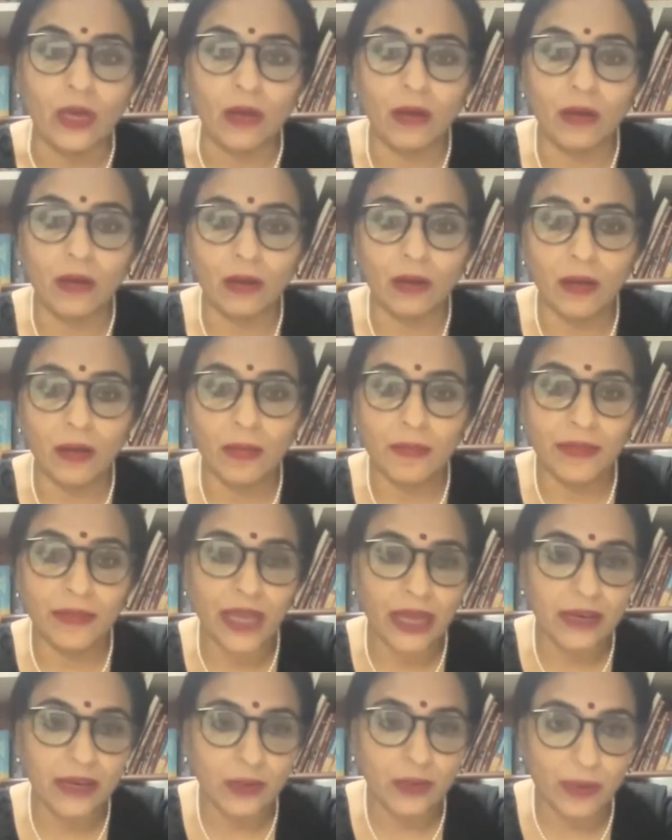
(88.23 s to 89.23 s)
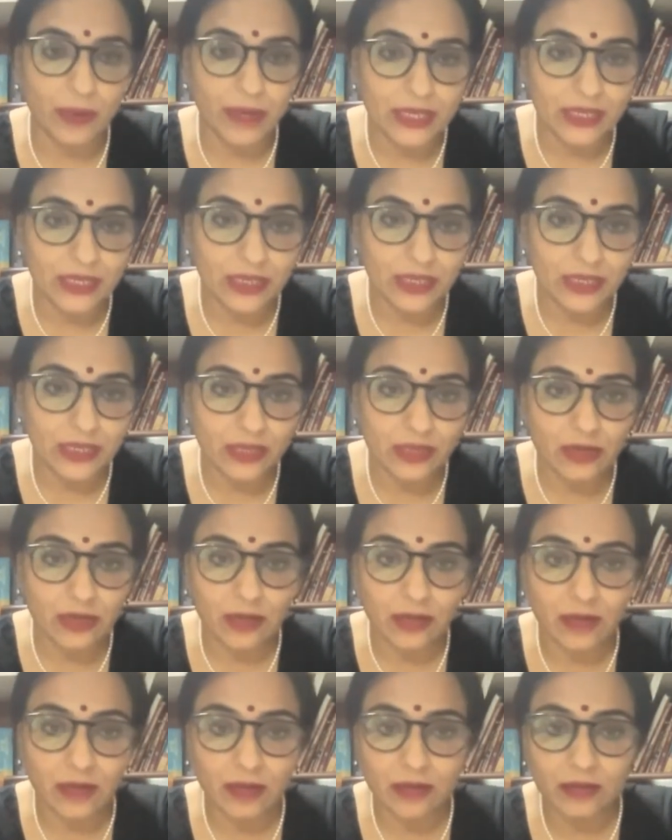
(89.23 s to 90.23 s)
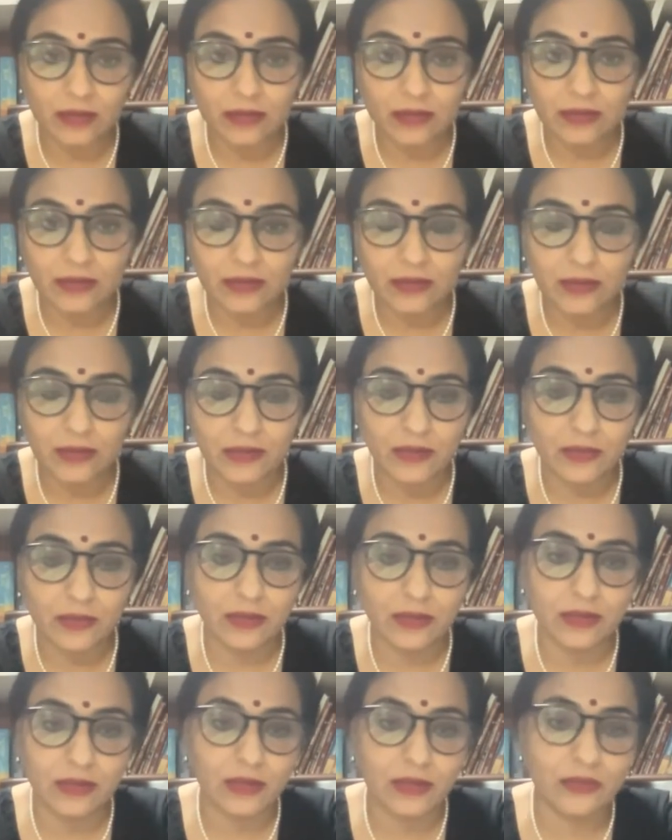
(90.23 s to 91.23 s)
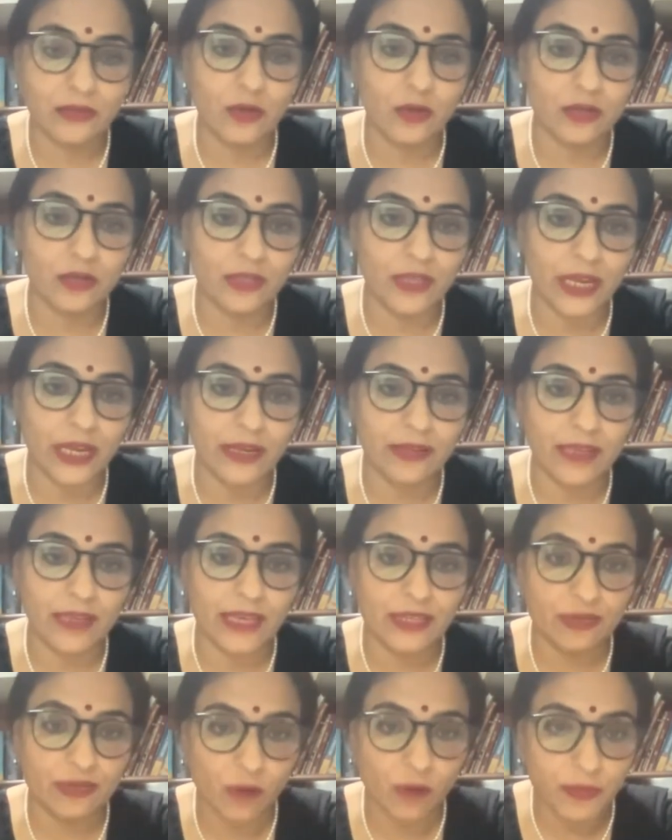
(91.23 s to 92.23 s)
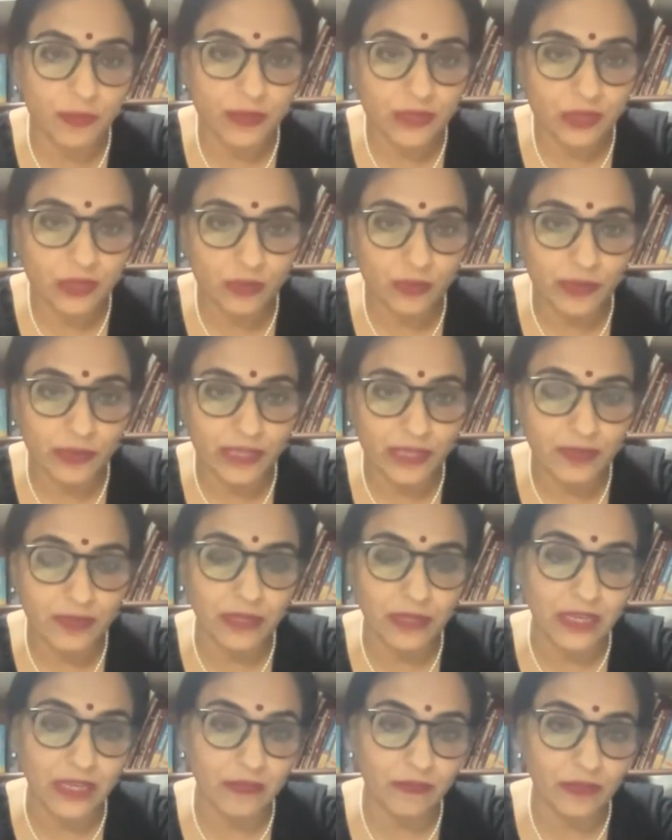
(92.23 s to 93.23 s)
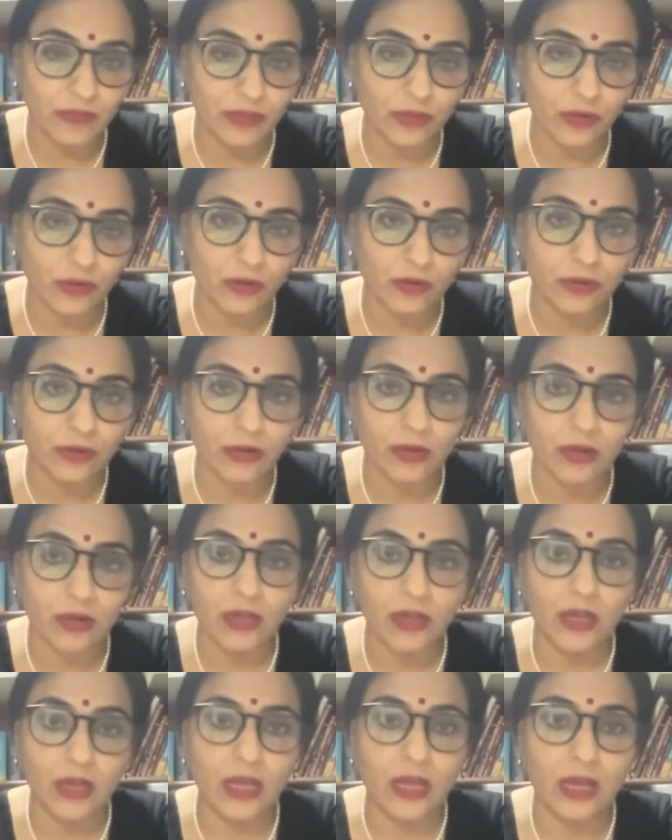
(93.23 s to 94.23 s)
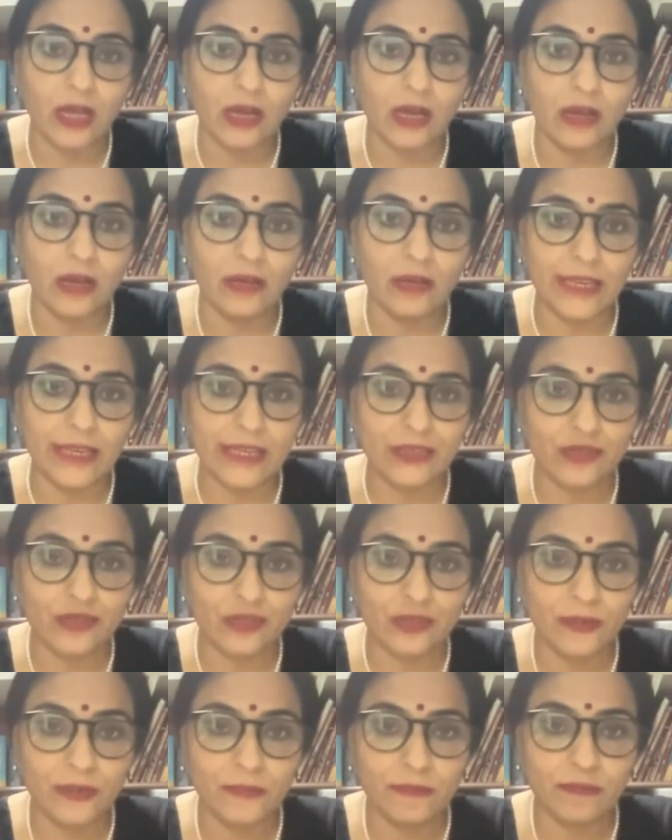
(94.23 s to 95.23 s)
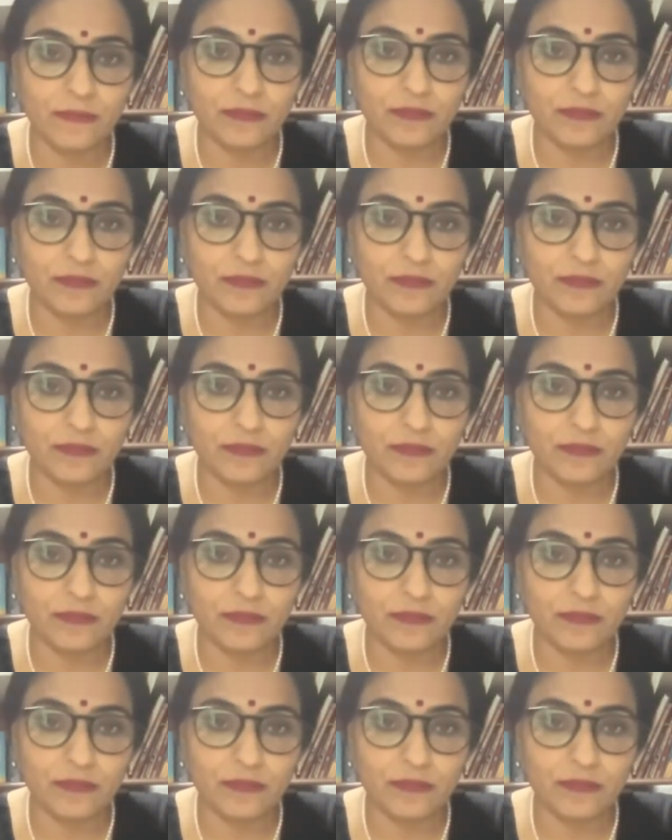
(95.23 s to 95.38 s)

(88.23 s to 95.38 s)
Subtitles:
May I request Dr. Kenneth X. Robbins to please begin with your lecture.